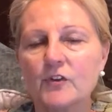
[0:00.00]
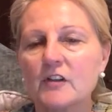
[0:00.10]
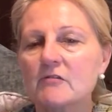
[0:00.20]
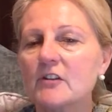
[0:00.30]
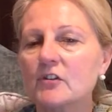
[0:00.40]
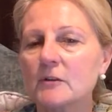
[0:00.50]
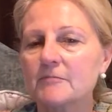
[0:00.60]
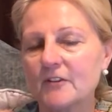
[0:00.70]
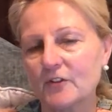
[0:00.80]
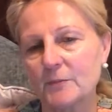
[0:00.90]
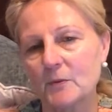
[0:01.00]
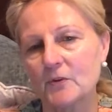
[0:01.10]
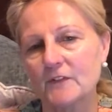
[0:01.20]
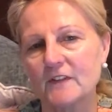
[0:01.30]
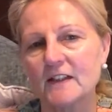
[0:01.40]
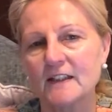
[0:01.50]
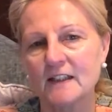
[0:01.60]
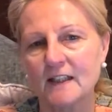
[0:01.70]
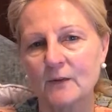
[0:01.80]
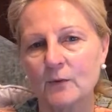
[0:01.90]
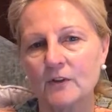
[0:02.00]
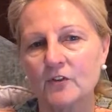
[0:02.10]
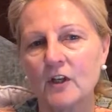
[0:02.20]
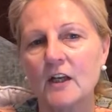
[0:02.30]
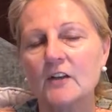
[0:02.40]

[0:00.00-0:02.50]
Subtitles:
the original principles of clean language